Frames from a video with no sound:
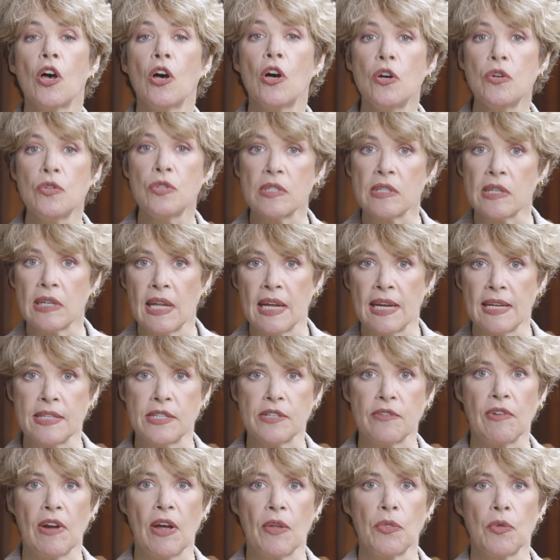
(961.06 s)

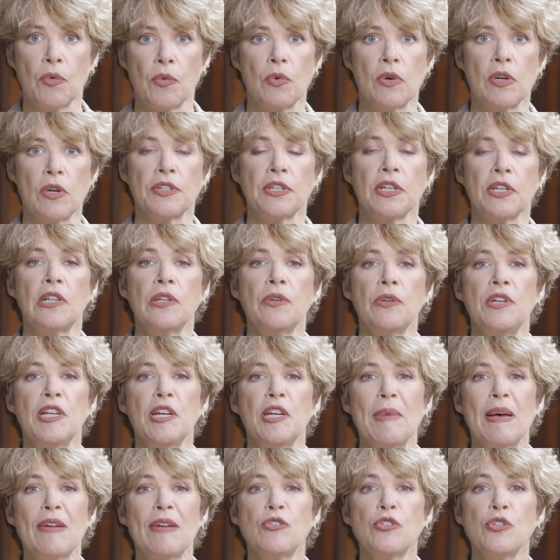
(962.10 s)
coastlines around the world, including
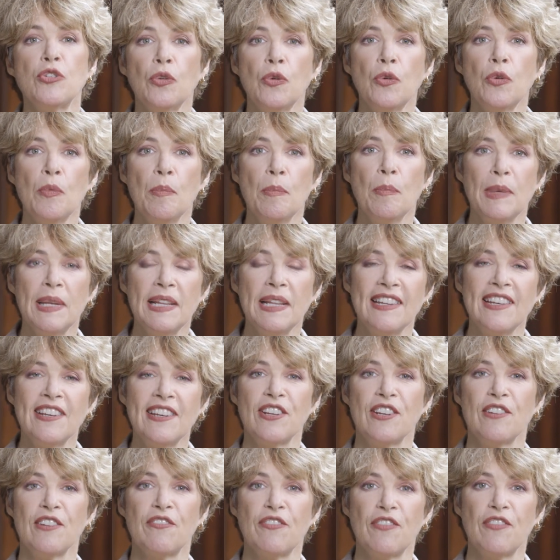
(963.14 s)
about 2
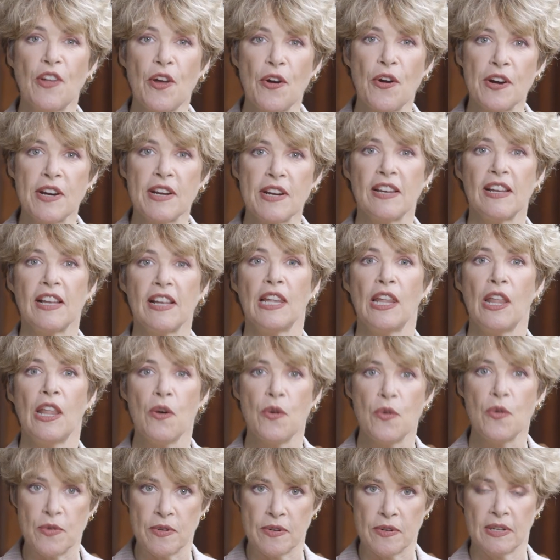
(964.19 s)
million in Florida
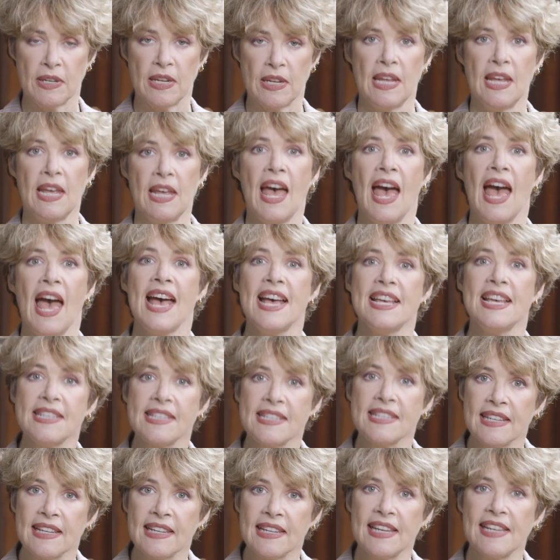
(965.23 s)
alone.
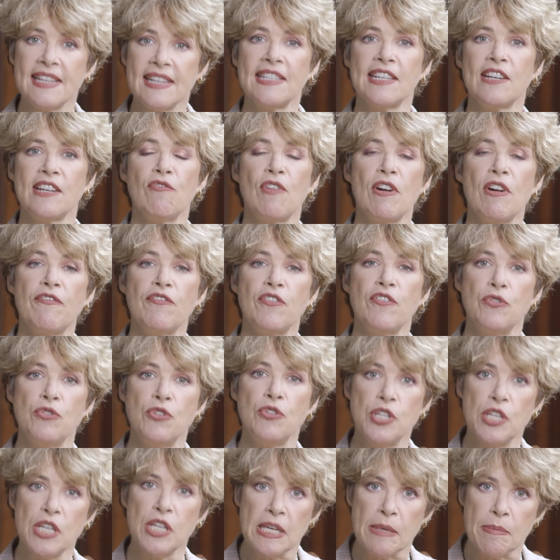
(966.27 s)
Escalating
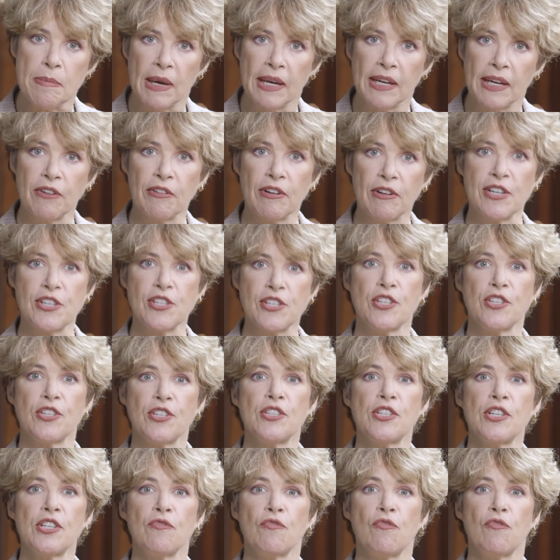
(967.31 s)
refugee
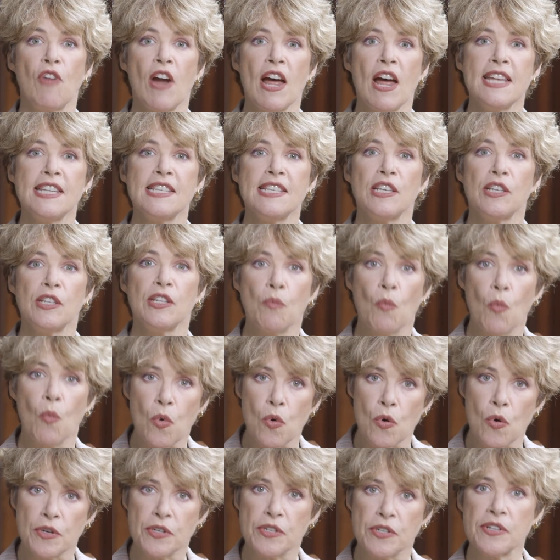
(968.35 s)
migrations, rising
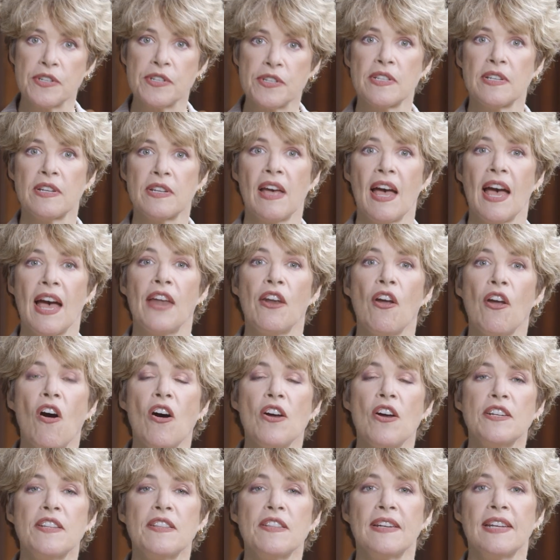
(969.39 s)
waters, and
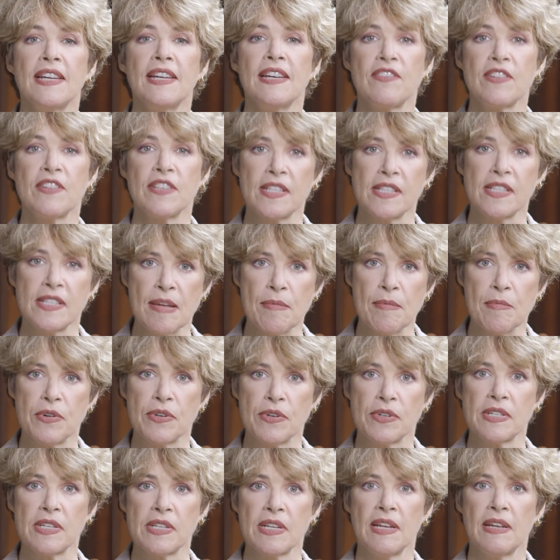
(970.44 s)
hotter than ever
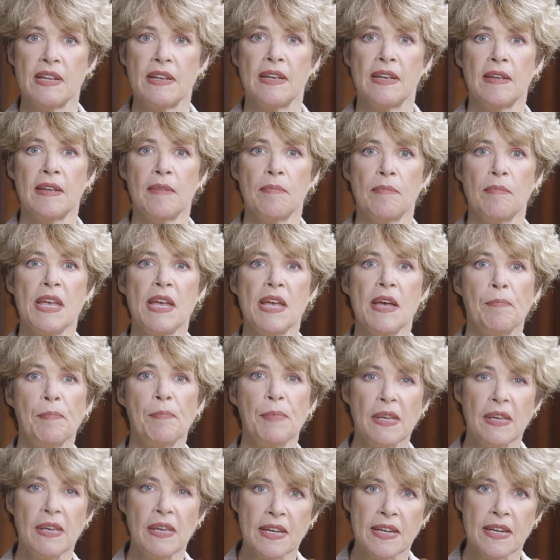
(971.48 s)
summers may
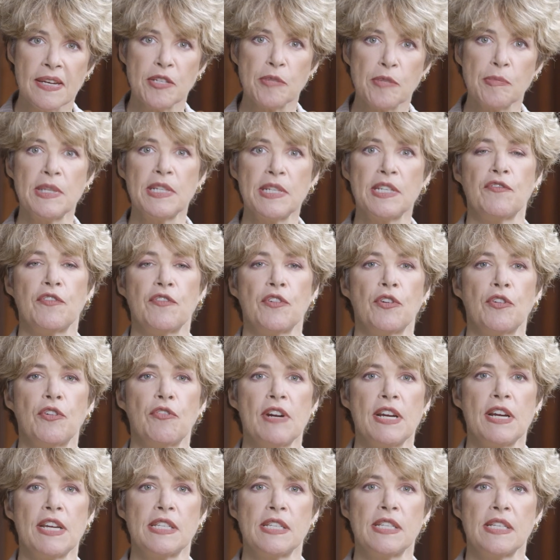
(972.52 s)
appear to be different
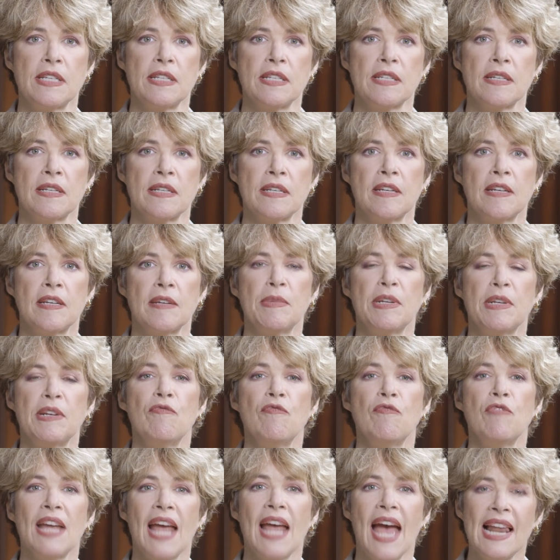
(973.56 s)
crises, but
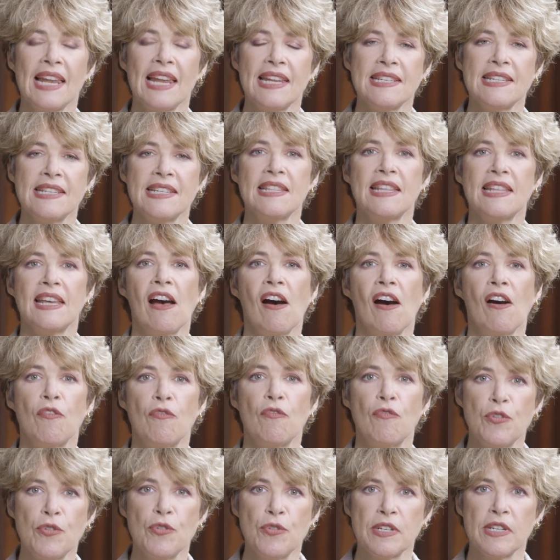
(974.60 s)
in reality, they are
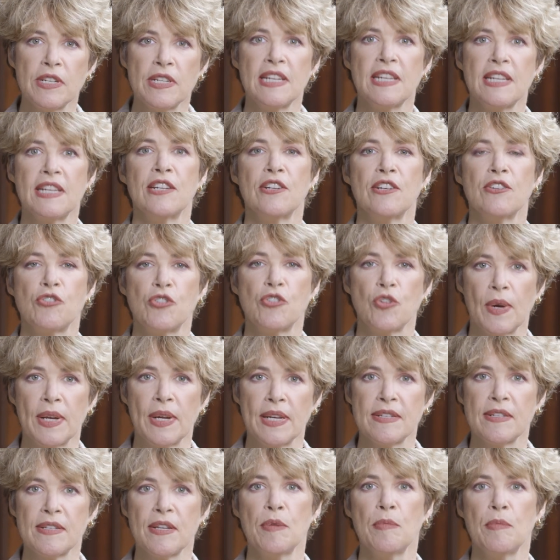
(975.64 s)
rooted in a
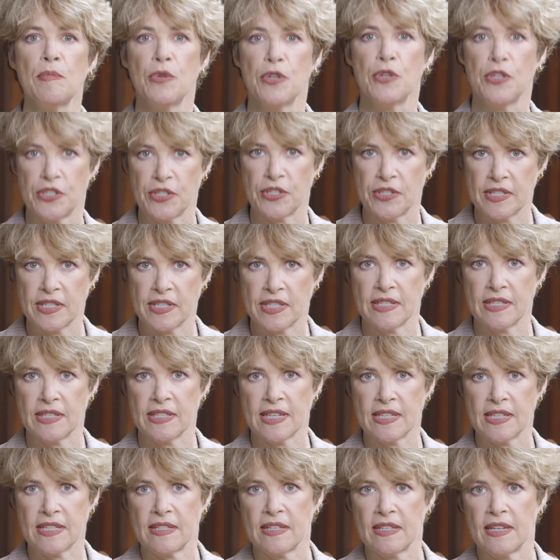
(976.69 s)
joint emergency,
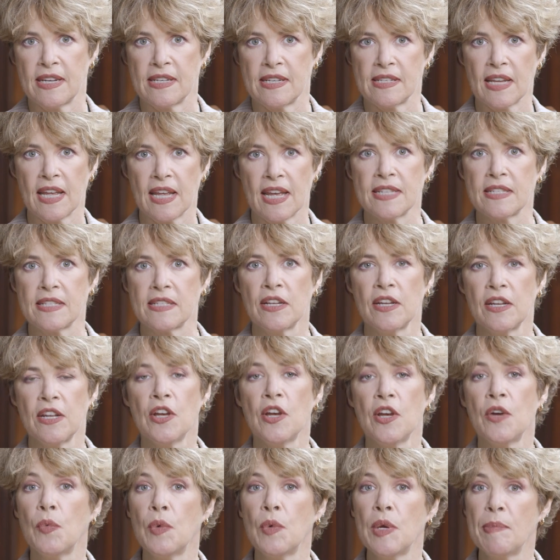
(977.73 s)
says today's guest.
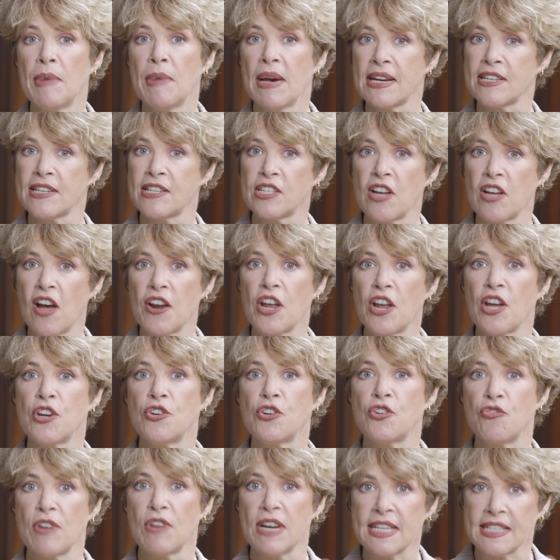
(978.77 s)
We better start
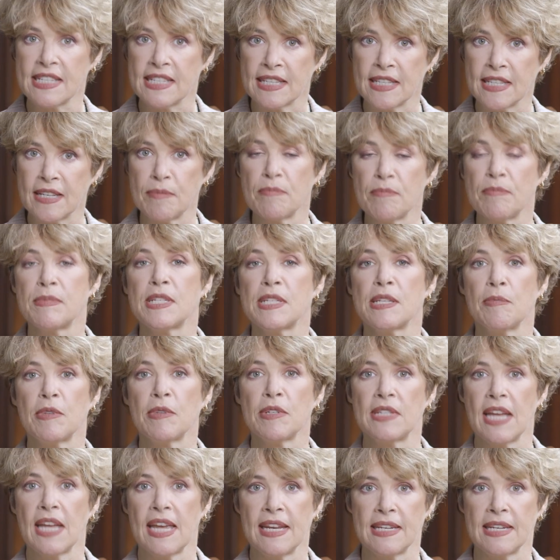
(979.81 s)
addressing them
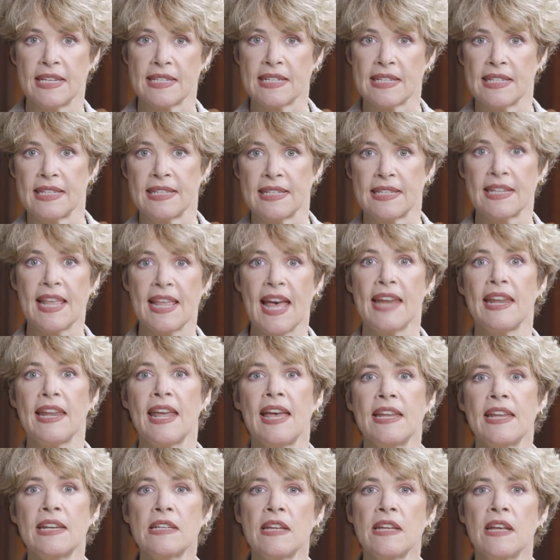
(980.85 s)
simultaneously. To that
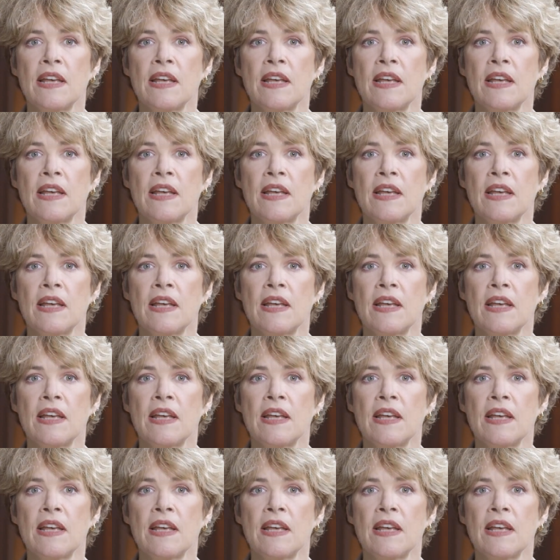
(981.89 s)
end,